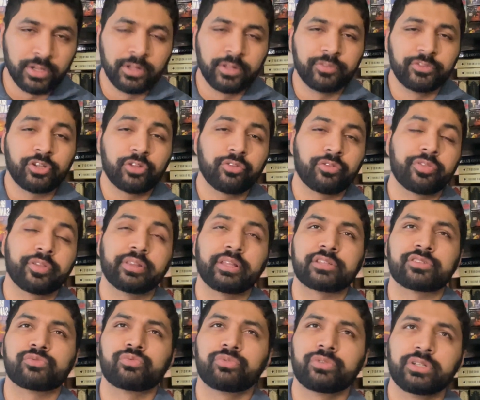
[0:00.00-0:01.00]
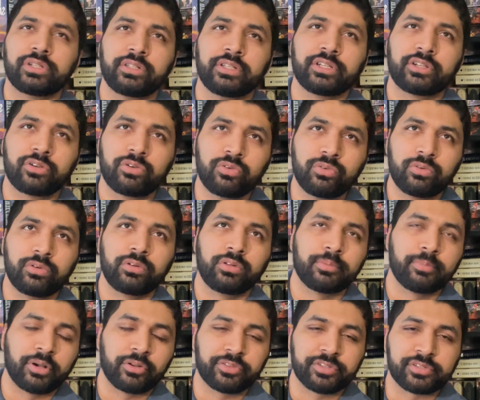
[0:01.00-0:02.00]
the other thing that's really cool
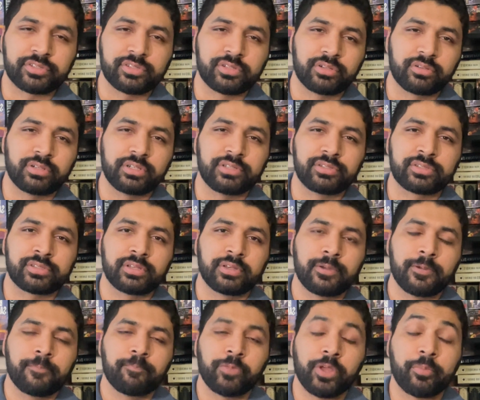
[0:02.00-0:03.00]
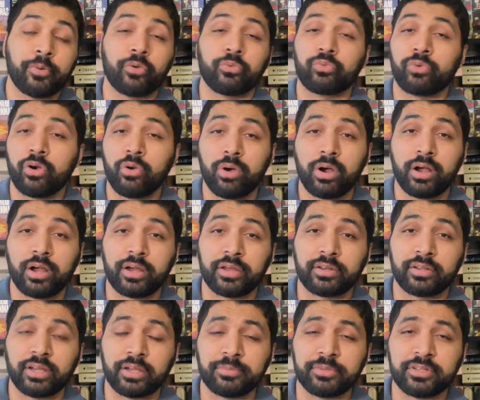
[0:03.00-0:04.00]
about this series, about Rohan,
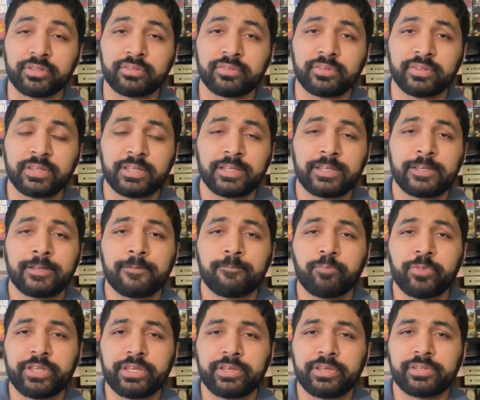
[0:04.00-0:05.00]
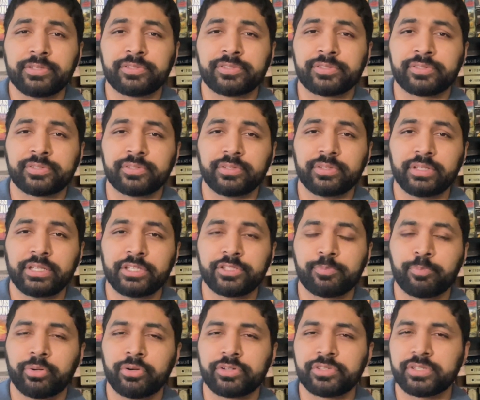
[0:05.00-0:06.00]
I mean, is his
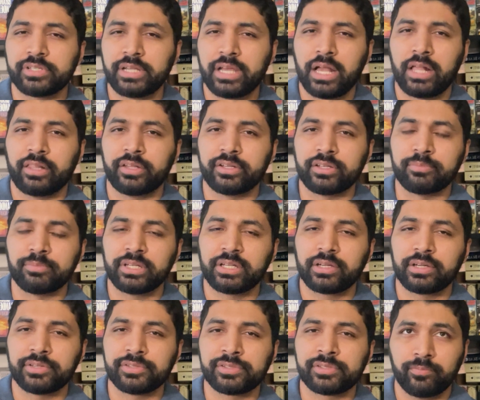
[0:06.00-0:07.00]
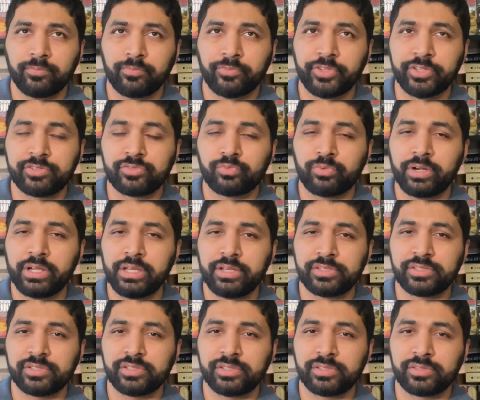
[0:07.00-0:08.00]
personality, because this race
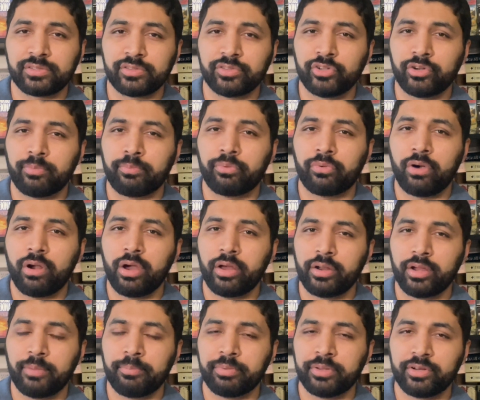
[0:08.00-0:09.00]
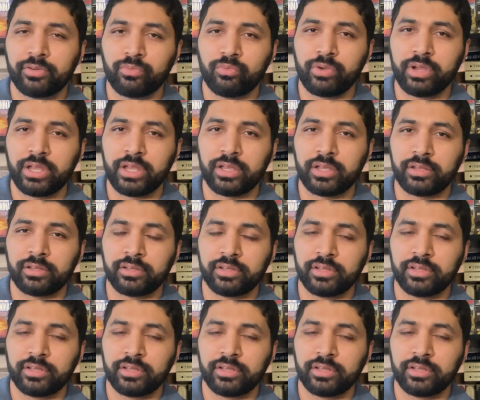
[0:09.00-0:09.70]
they're brought up in a way